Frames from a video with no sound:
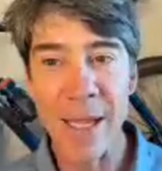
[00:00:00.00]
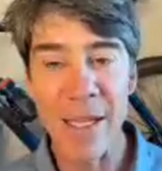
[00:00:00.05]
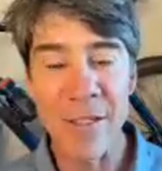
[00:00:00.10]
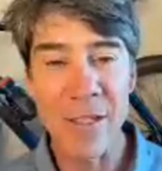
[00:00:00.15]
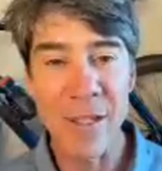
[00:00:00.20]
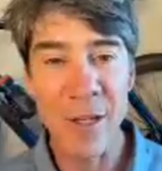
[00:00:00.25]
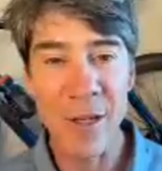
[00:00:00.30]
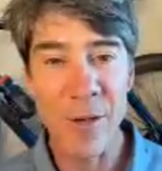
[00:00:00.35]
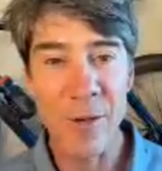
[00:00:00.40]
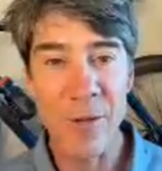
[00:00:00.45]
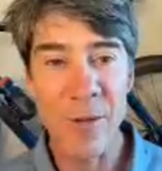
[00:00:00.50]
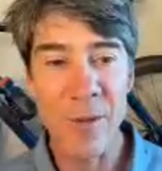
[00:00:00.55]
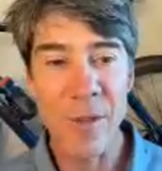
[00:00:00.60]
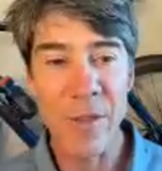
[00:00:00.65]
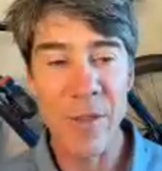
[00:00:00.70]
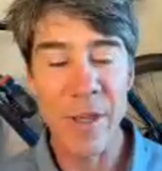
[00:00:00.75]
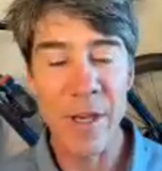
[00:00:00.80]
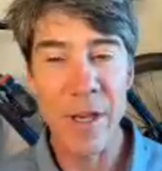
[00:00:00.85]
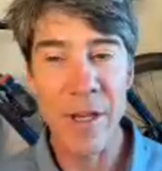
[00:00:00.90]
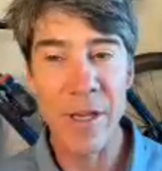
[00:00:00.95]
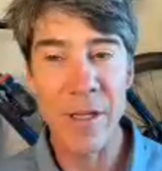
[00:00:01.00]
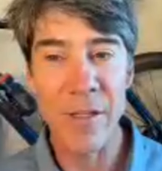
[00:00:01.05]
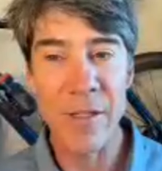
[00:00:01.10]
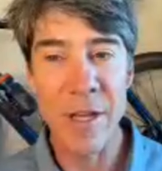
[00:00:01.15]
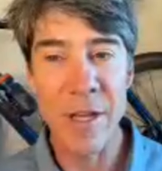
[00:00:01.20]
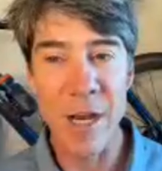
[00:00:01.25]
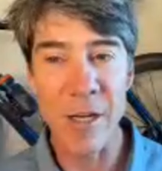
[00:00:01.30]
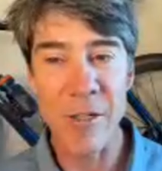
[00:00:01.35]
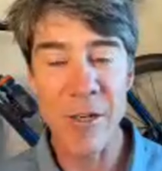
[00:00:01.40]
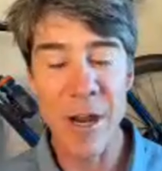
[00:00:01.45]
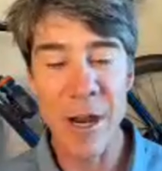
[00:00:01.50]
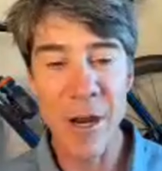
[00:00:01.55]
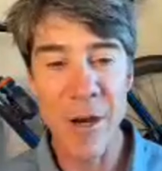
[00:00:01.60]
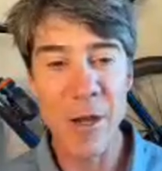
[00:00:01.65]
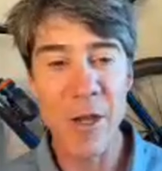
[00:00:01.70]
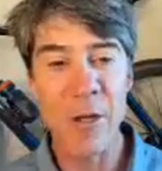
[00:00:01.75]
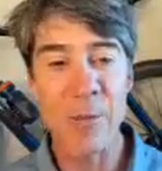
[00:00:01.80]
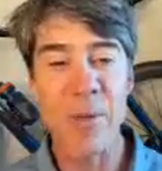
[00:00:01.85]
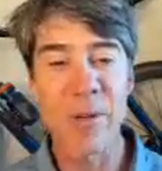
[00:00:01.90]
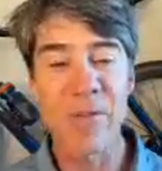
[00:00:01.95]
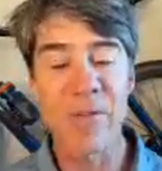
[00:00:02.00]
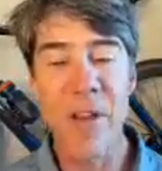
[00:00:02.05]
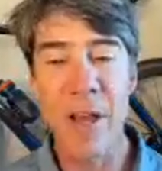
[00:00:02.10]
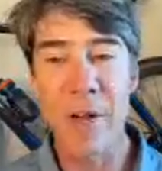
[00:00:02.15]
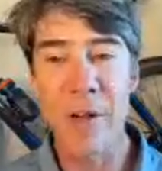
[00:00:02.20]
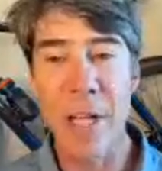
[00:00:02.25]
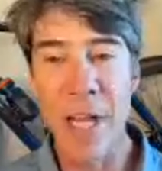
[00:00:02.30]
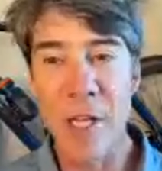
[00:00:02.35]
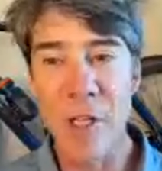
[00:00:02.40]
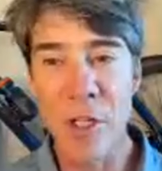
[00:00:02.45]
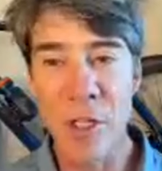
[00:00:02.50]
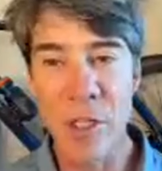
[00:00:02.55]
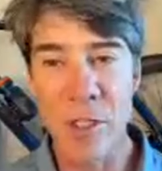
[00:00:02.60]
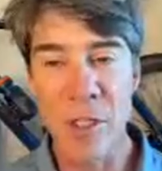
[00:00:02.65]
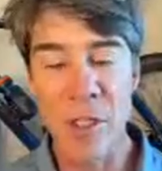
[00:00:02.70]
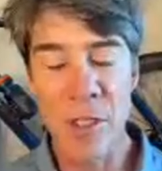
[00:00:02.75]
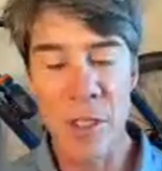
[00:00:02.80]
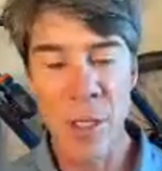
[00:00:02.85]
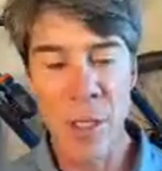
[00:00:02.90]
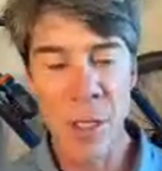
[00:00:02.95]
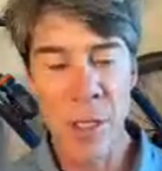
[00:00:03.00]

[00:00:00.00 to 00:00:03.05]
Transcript: And so the Dr. Eric Goodman Foundation's